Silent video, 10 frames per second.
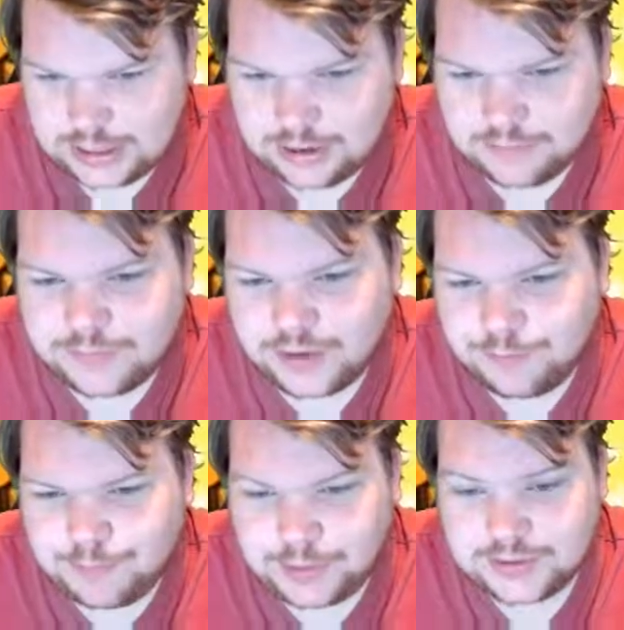and for the
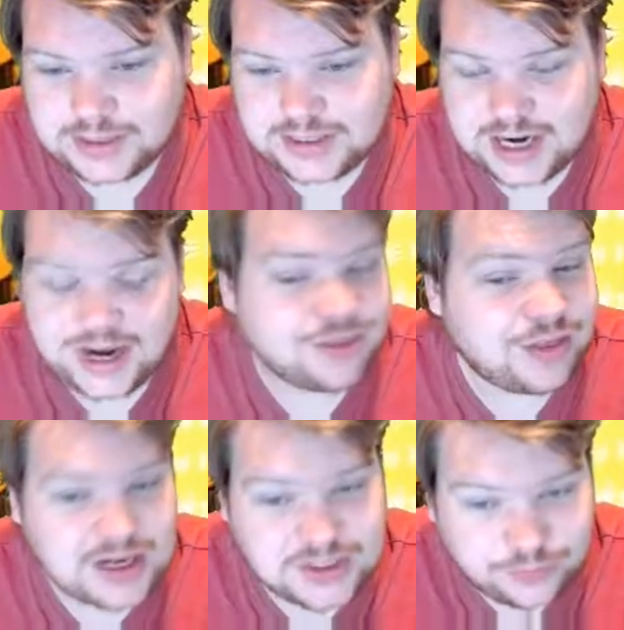bot to say
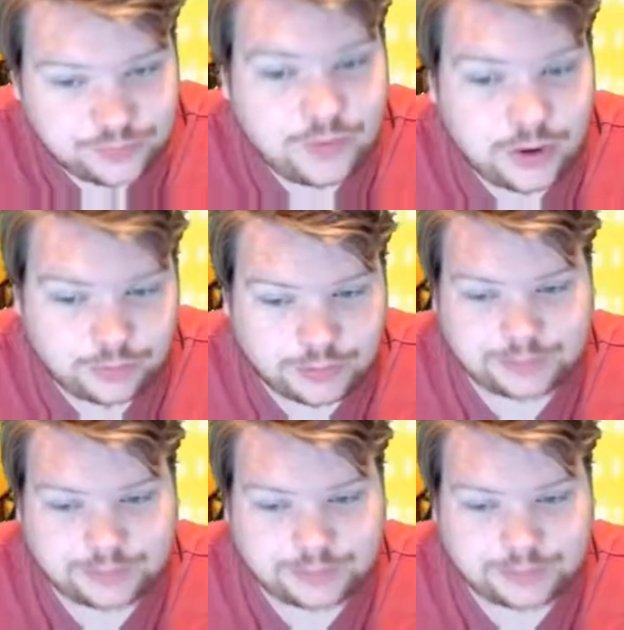thanks for following.